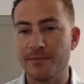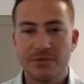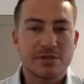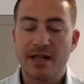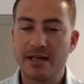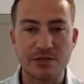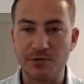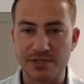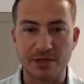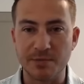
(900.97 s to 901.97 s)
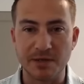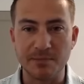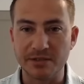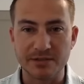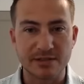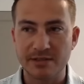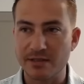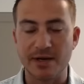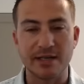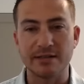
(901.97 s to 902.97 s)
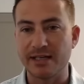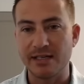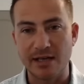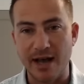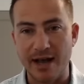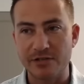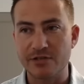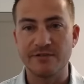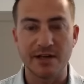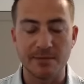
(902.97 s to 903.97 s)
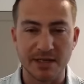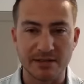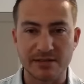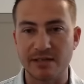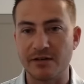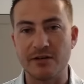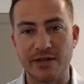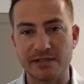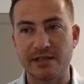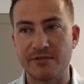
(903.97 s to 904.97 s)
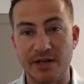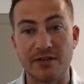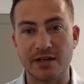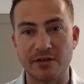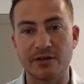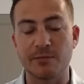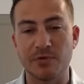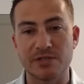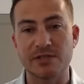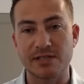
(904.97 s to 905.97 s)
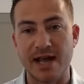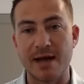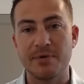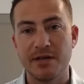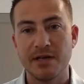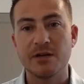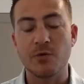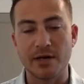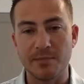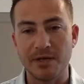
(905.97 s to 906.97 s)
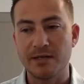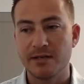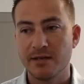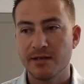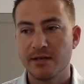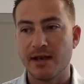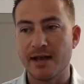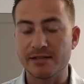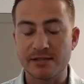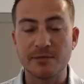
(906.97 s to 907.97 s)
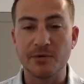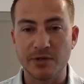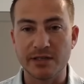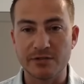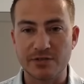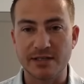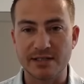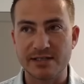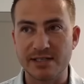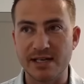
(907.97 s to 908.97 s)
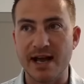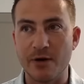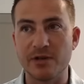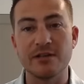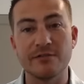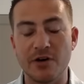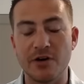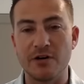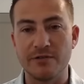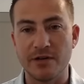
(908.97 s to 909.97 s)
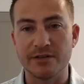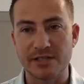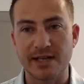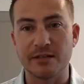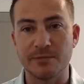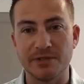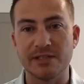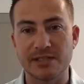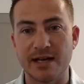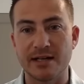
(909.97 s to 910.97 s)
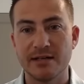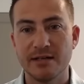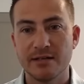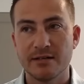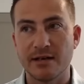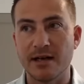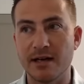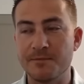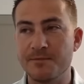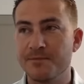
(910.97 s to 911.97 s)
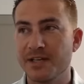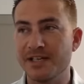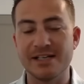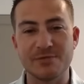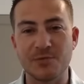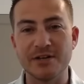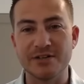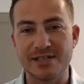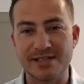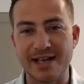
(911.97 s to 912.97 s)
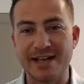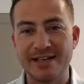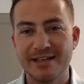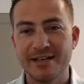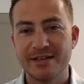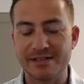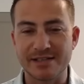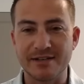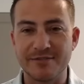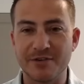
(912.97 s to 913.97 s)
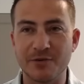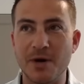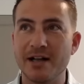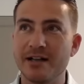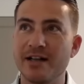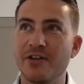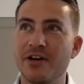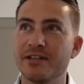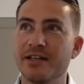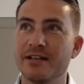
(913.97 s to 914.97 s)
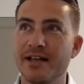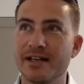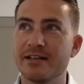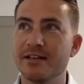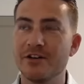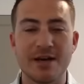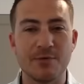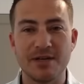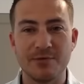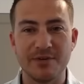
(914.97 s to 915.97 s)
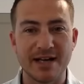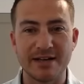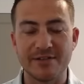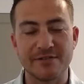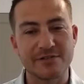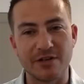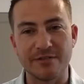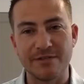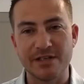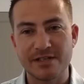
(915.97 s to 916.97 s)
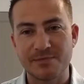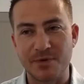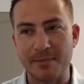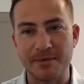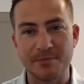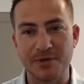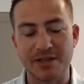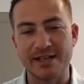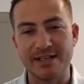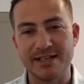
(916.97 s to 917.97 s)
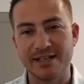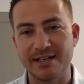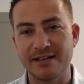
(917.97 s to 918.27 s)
There's a lot of tools that are being built around like eCash and Fedimints and that stuff that I think are going to bridge this gap quite a bit. And it's going to be really interesting to see how we evolve on the scalability side. It's weird to say, because for a while I thought that like, oh yeah, we kind of have solved this problem with Lightning